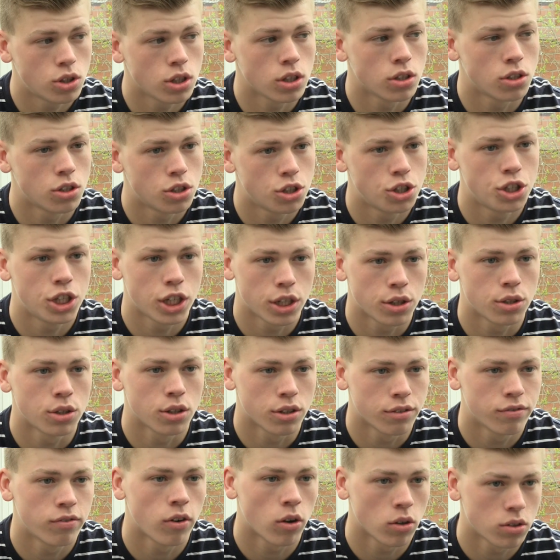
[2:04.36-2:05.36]
Just share
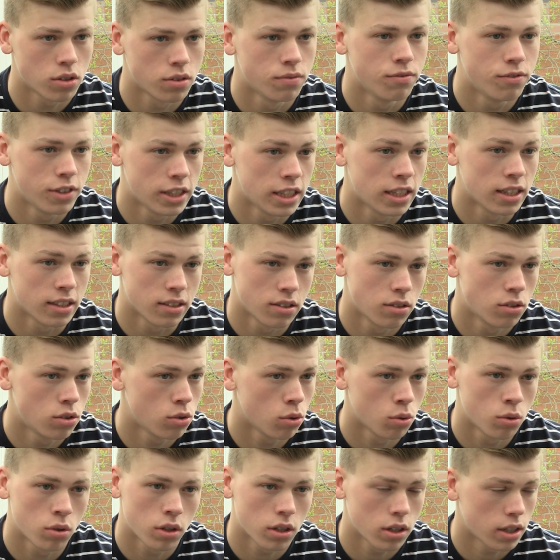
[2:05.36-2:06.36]
your thoughts and feelings.
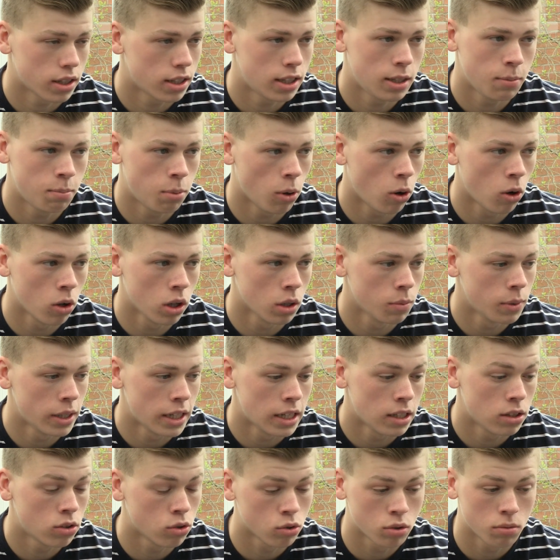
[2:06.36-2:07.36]
Don't keep it all
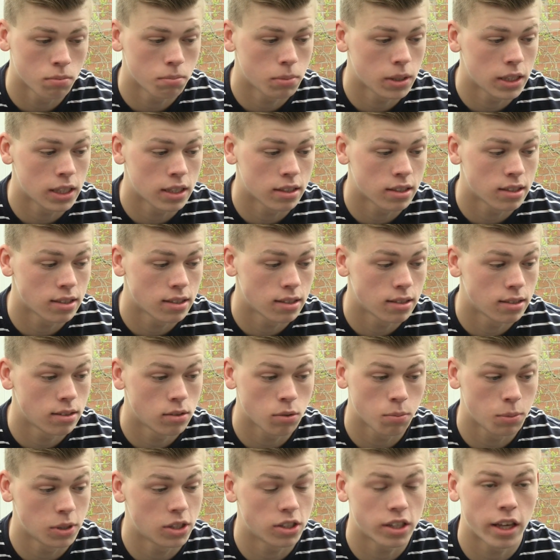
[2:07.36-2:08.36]
away. Don't be
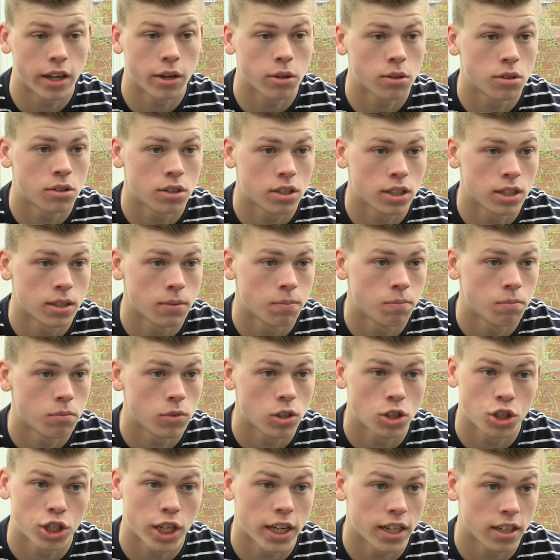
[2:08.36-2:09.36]
scared to
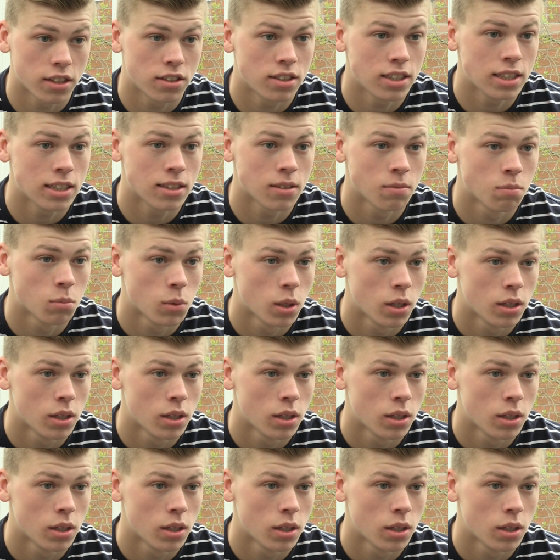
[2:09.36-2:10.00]
shed a tear,